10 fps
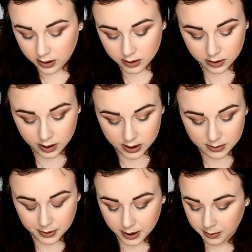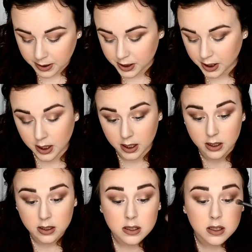So that's pretty much
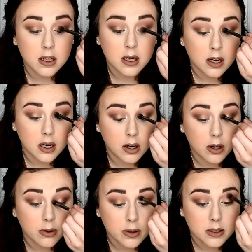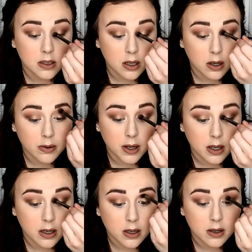it, and I always go
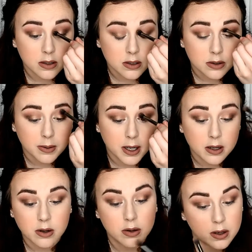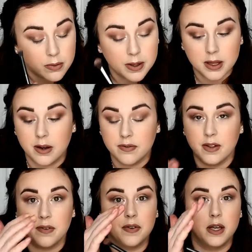in to my inner corner with that
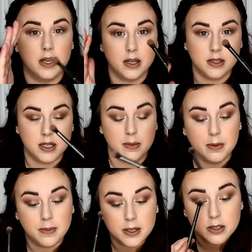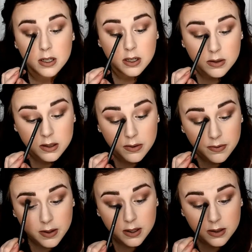fluffy tapered brush that I used at
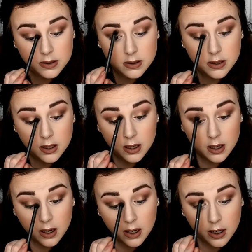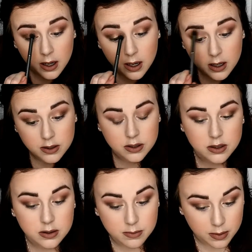first and
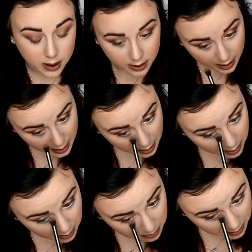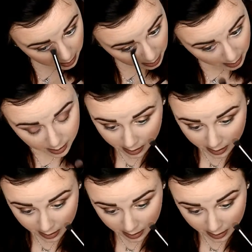just blend that out a bit.